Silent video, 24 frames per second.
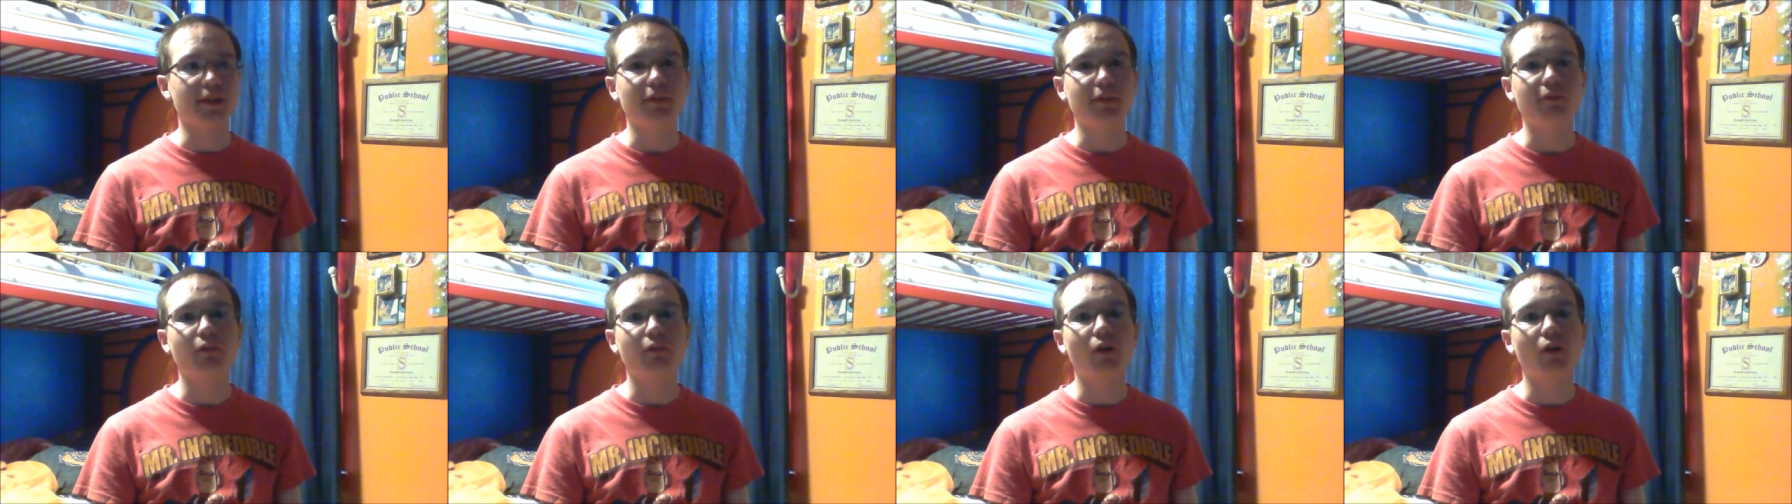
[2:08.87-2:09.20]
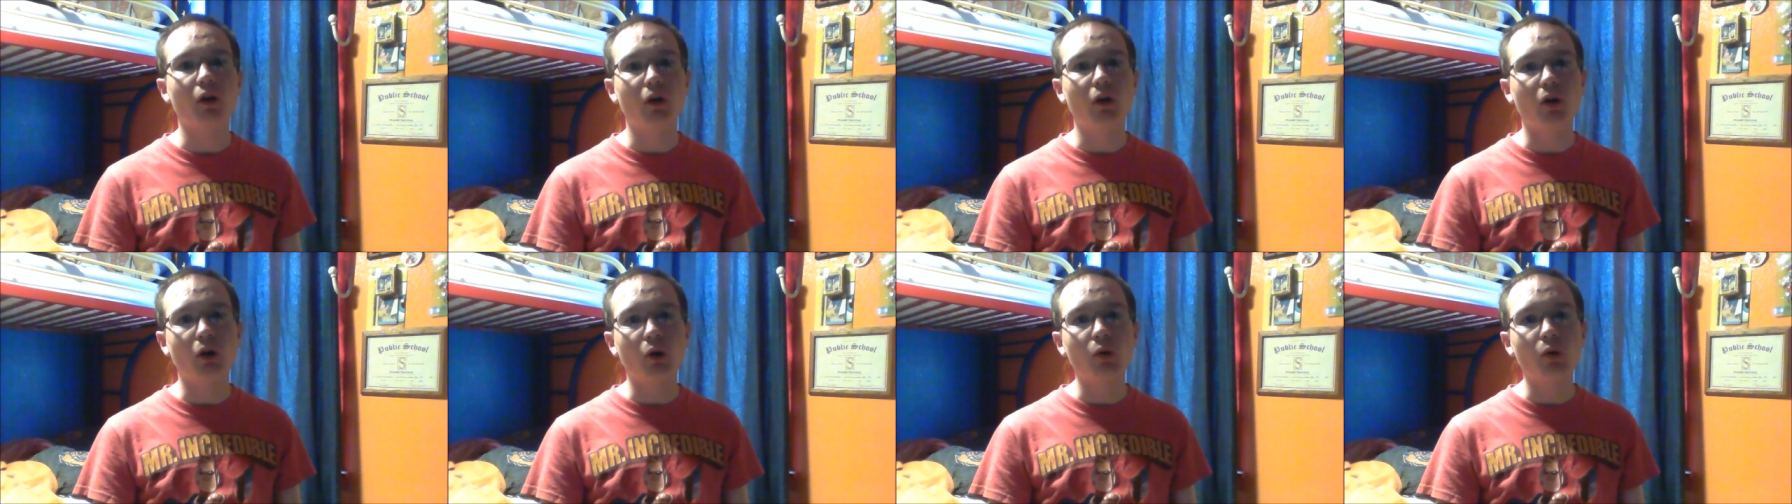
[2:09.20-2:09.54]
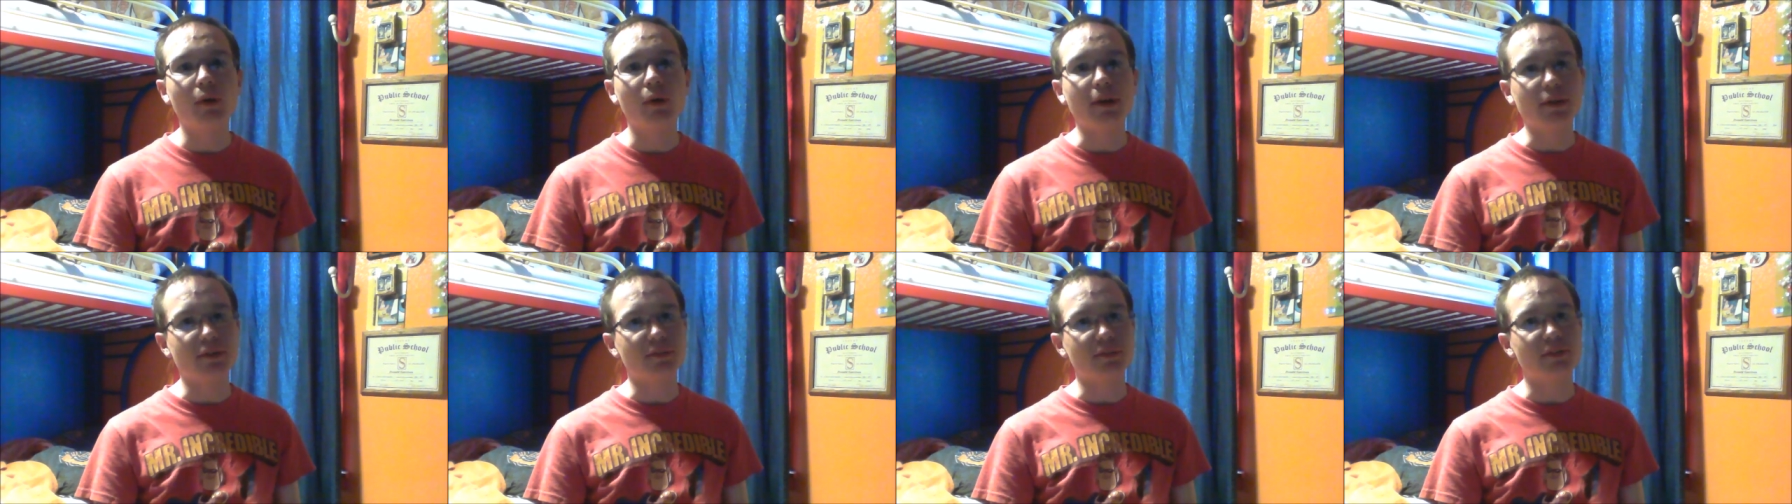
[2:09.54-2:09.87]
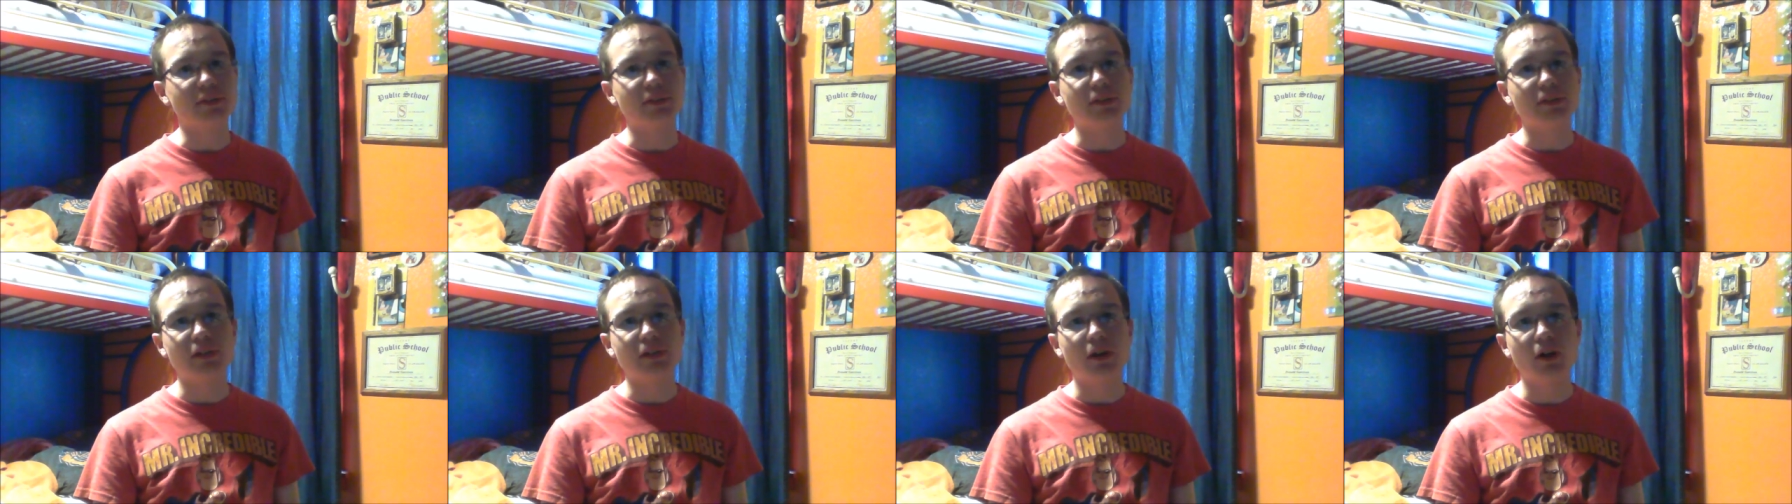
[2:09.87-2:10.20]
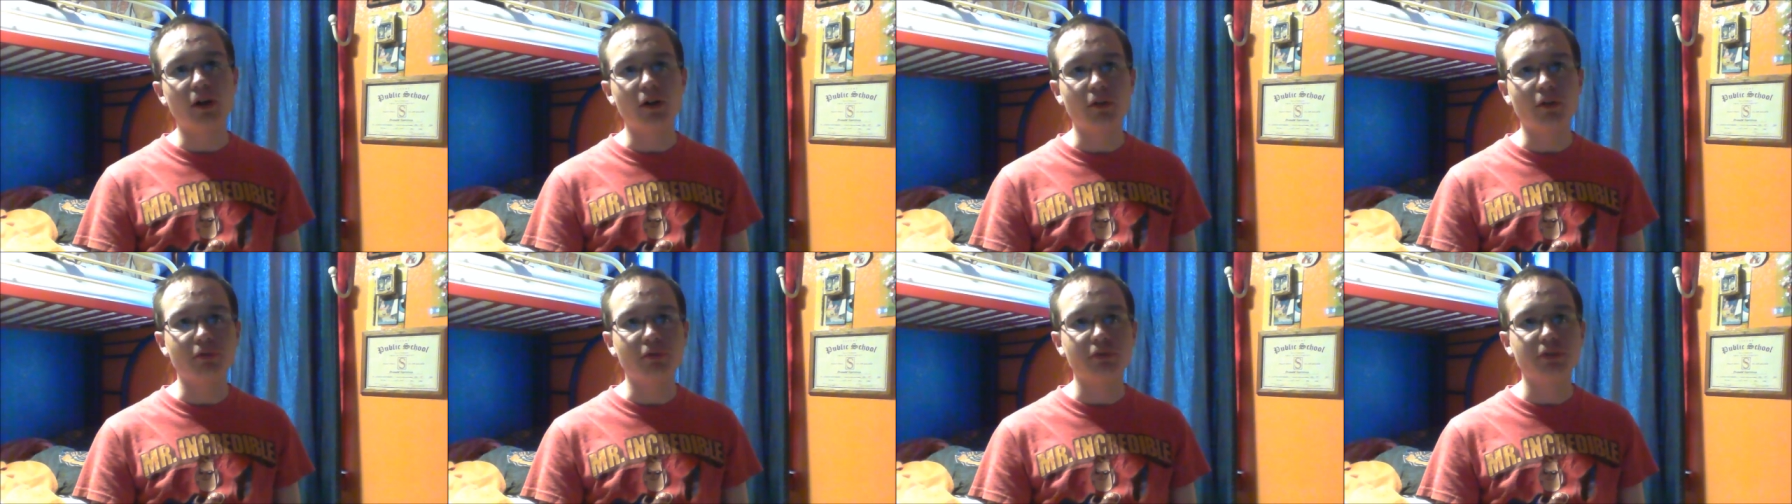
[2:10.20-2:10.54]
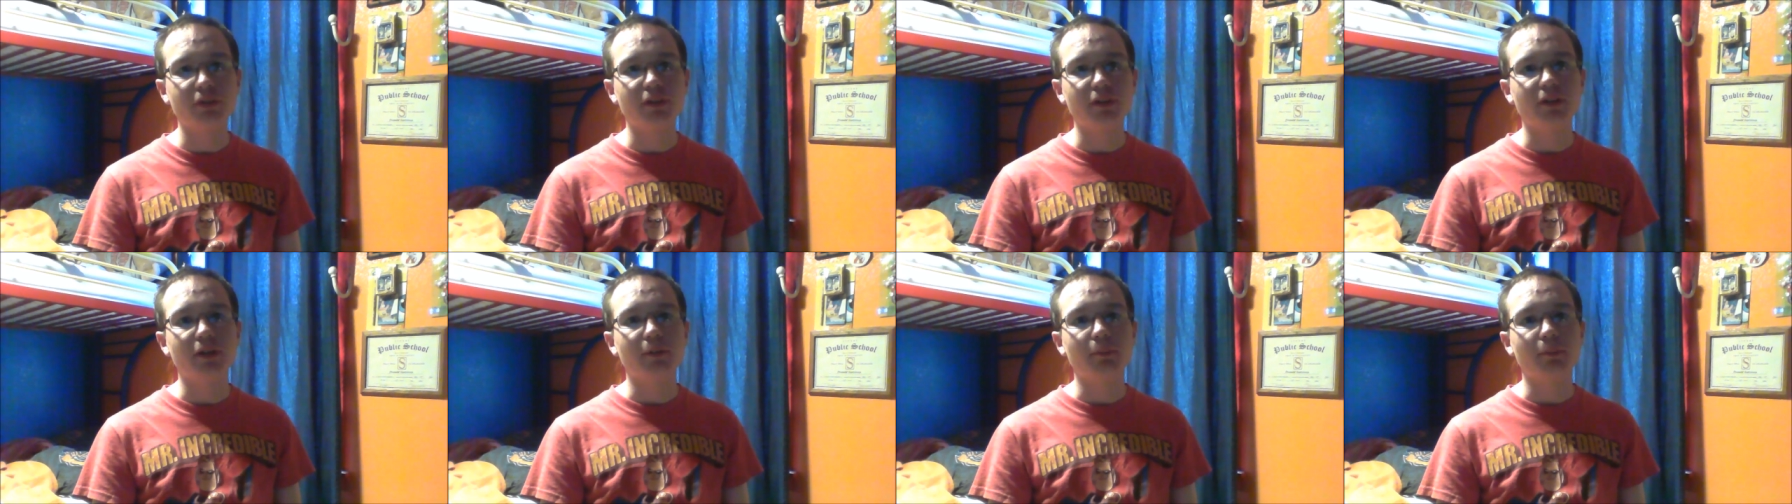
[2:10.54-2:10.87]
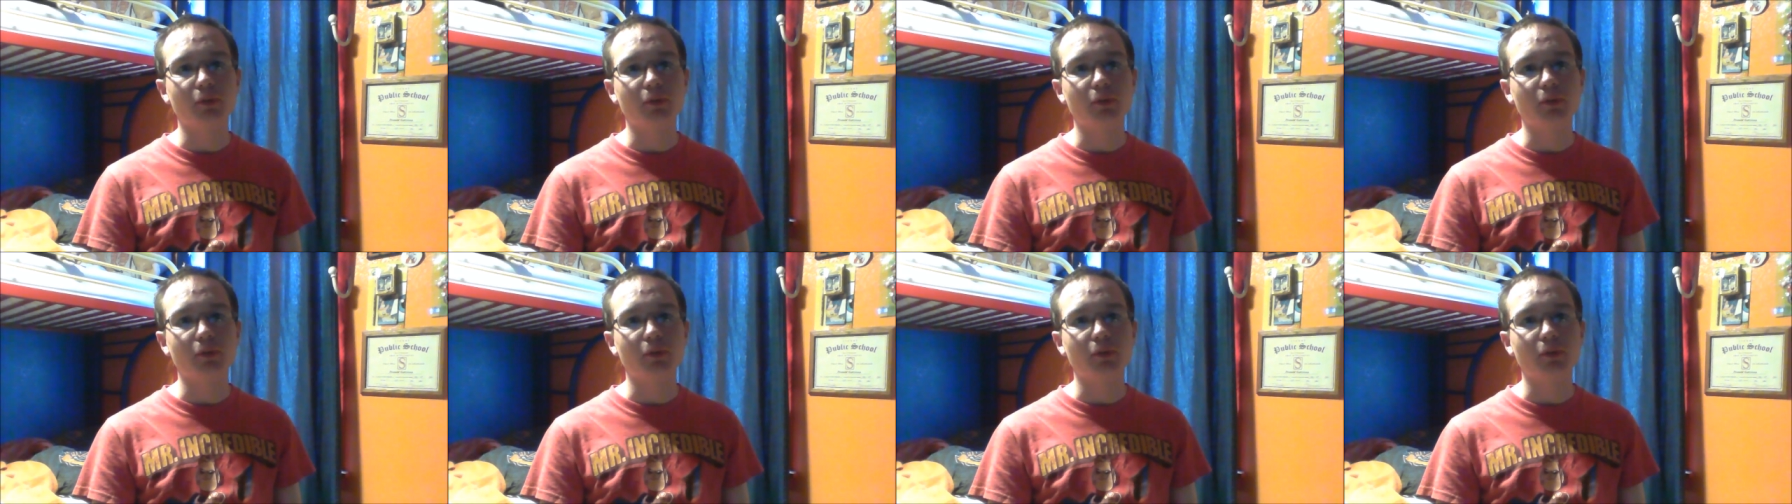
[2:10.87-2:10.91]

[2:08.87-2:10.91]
I've always loved